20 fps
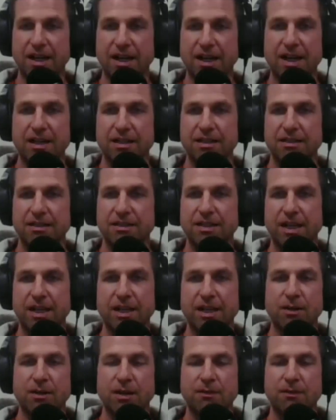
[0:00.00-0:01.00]
I
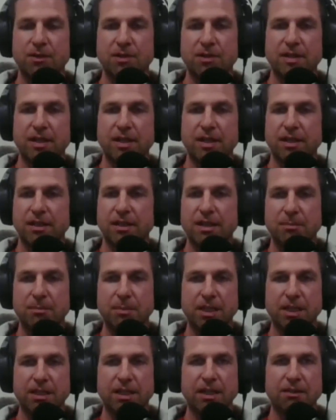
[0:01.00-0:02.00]
don't ever say that I'm
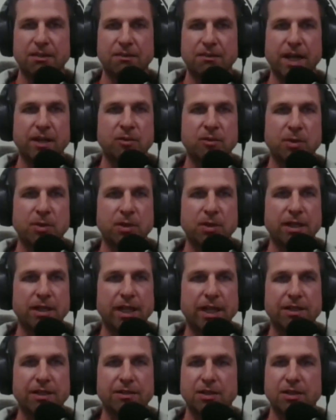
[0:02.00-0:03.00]
any kind of expert on
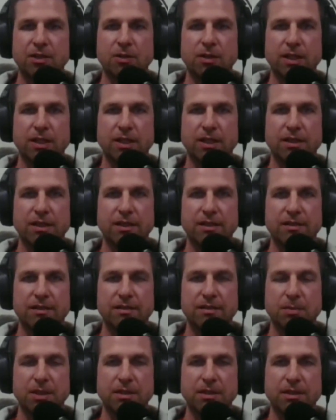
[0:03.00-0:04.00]
executing things,
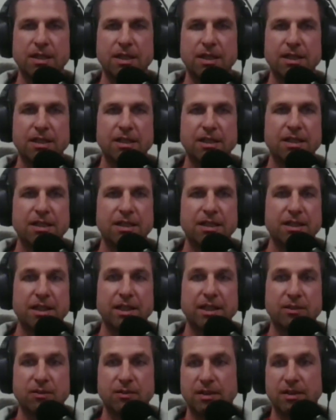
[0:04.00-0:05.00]
but
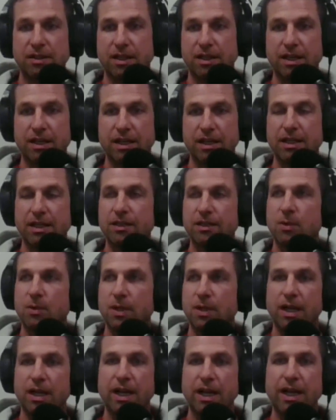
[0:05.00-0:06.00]
that's again, that's
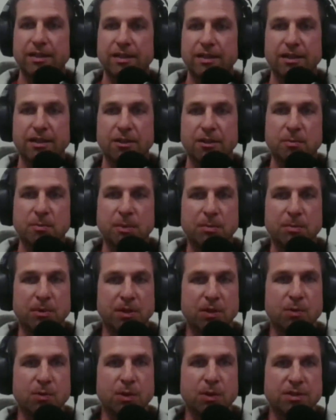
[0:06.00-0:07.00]
why I ask other people
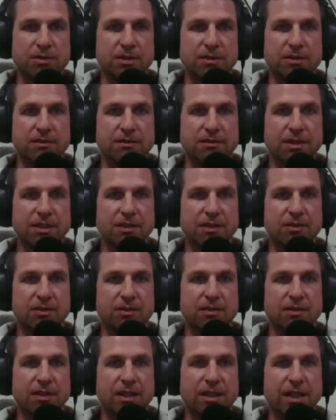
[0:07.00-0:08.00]
the question,
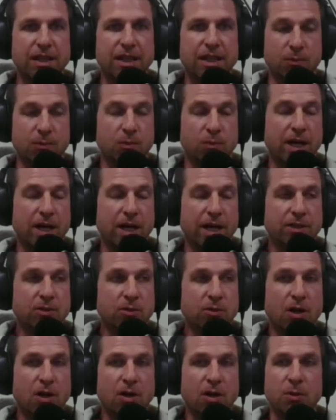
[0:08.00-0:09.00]
because I
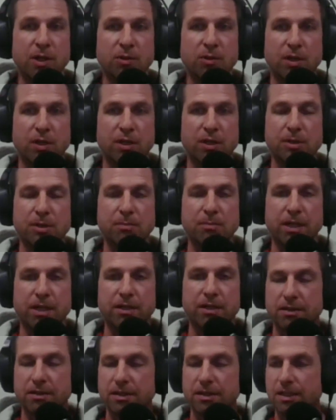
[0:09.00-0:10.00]
do always want to be
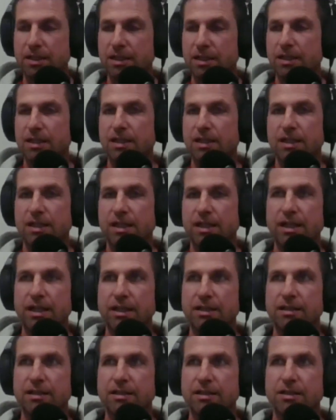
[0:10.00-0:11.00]
better
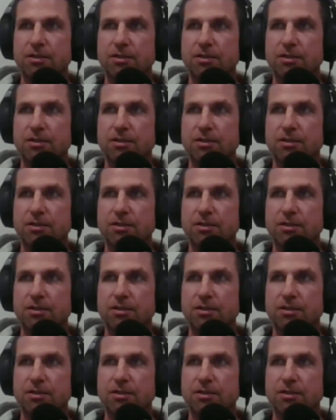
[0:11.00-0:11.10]
at